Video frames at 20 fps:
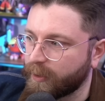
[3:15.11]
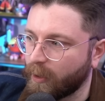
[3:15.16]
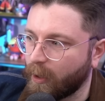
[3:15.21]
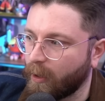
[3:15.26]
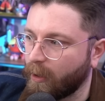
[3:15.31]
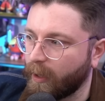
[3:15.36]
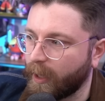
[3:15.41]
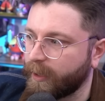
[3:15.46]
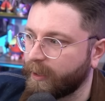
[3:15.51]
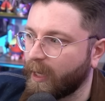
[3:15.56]

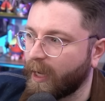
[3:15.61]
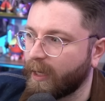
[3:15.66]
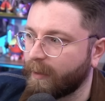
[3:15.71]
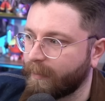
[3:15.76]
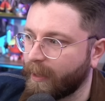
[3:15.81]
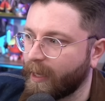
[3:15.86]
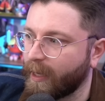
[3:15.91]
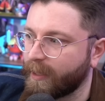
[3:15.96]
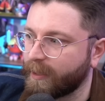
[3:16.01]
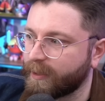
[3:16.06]
are
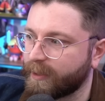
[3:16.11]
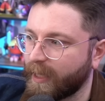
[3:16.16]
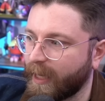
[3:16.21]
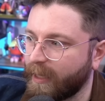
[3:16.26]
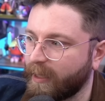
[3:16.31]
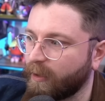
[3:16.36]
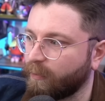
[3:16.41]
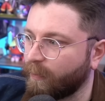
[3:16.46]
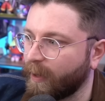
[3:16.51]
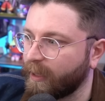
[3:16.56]
anonymized
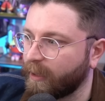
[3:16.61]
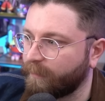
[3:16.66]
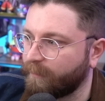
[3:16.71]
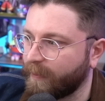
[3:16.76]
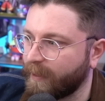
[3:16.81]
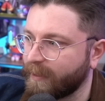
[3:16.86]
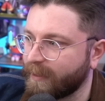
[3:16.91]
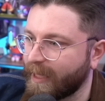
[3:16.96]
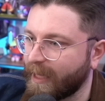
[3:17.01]
and irrelevant,